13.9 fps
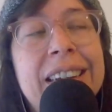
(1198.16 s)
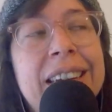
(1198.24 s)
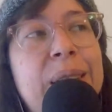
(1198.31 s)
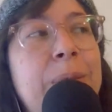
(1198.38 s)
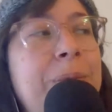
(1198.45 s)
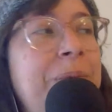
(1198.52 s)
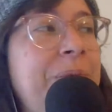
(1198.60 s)

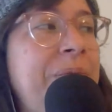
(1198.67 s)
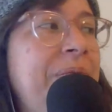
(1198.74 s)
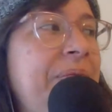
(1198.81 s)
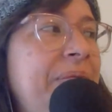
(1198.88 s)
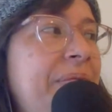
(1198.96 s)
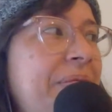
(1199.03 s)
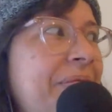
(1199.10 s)

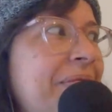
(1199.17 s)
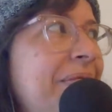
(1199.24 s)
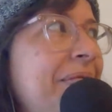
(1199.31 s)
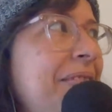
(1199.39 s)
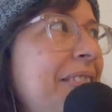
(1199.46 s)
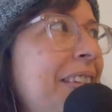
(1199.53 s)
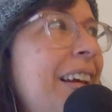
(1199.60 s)
um,
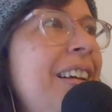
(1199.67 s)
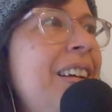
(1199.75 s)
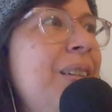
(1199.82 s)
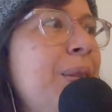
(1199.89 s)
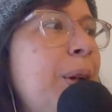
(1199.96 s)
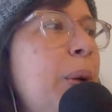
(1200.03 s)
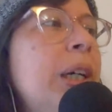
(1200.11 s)
I
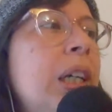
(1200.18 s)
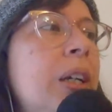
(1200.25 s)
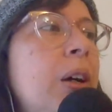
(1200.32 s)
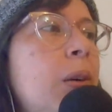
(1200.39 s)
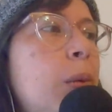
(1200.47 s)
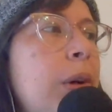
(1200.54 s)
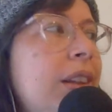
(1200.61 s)
never quite
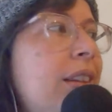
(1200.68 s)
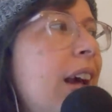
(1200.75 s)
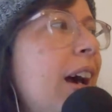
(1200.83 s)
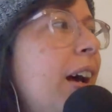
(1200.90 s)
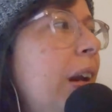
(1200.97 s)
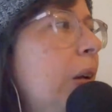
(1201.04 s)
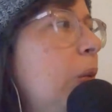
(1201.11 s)
know what
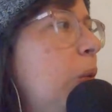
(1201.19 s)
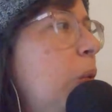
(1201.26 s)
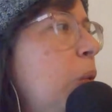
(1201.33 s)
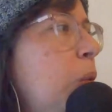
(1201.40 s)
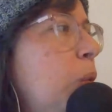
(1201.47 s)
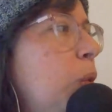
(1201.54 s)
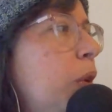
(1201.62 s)
that
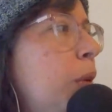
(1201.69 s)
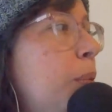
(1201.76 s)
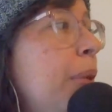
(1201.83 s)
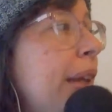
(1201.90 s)
would